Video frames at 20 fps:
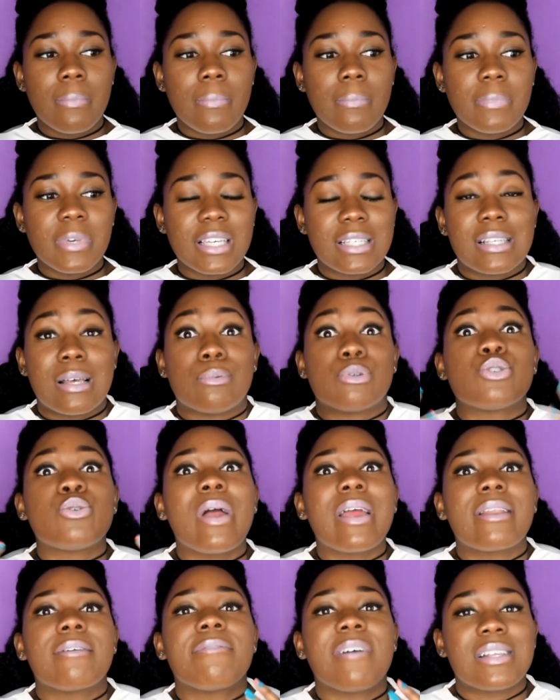because I was
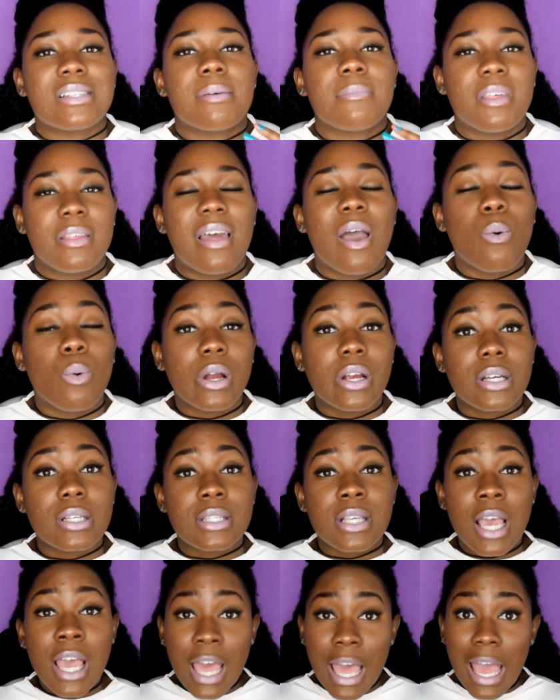trying to find something that works,
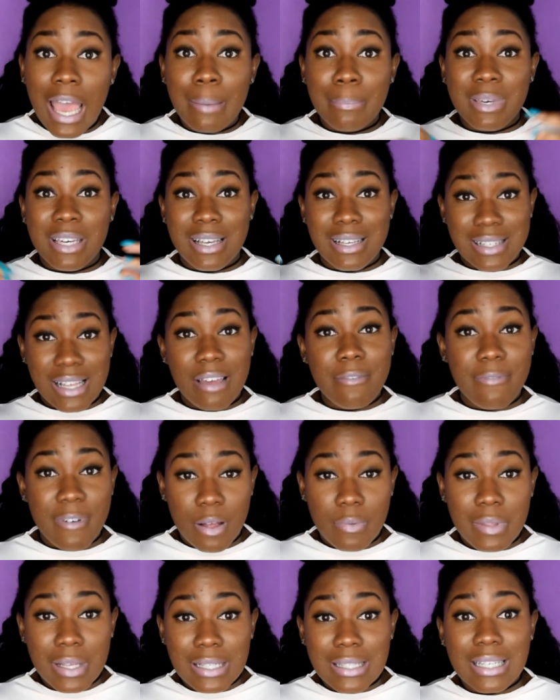and because I
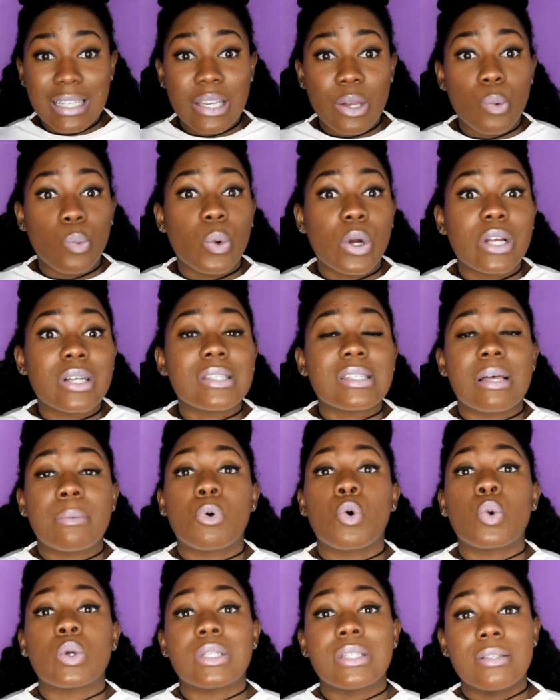found this and it worked, I'm
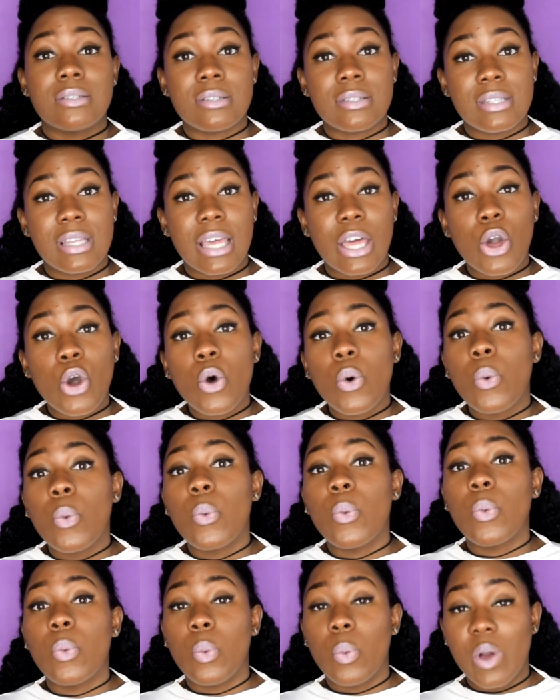going to stick
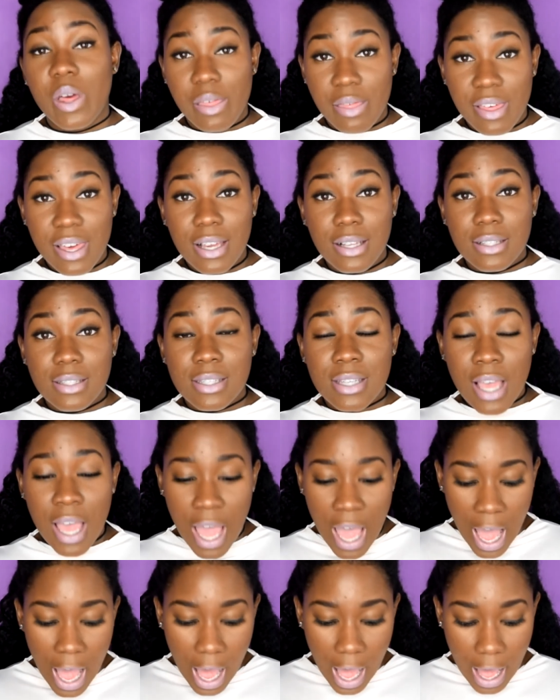with it.
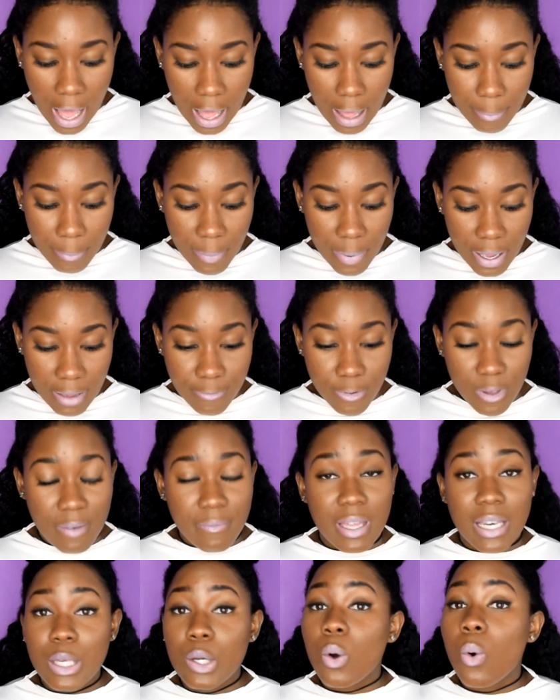If you have
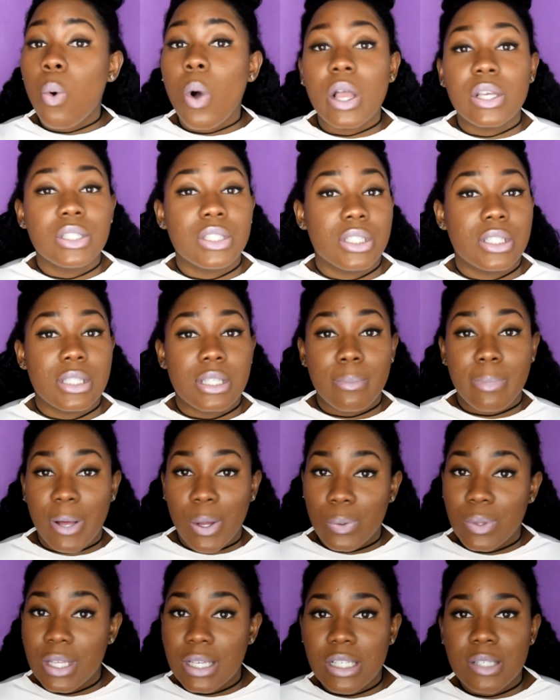any questions
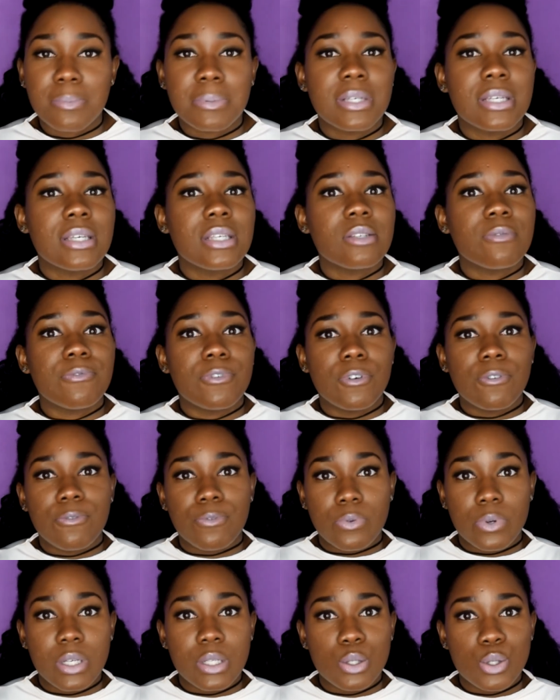about this, please feel
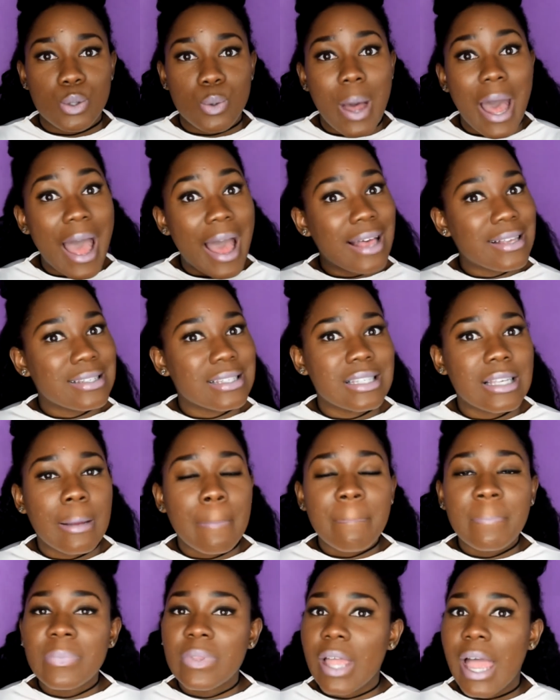free to ask.
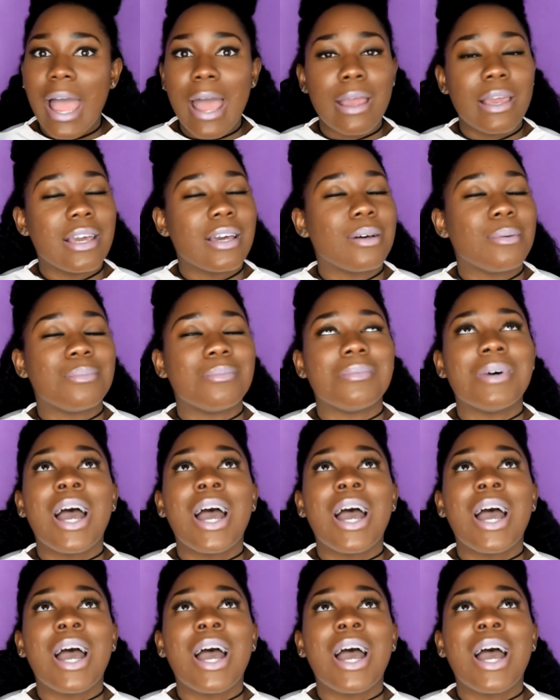I am